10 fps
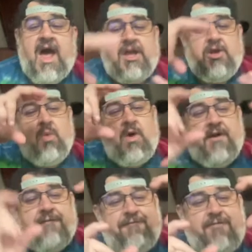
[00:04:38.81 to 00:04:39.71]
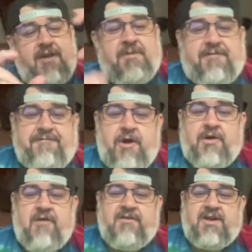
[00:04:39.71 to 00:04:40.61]
You'll want to flip your
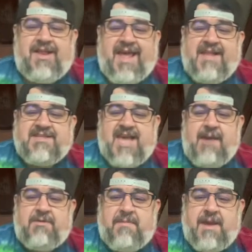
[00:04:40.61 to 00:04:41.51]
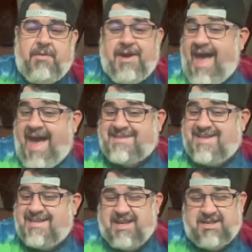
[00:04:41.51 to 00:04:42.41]
phone over to landscape to be able to
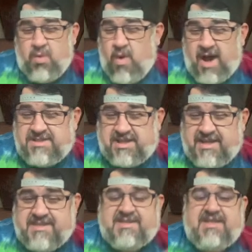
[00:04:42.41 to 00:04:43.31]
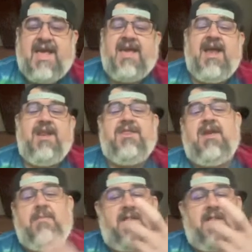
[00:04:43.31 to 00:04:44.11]
access like the watch list and that kind of thing,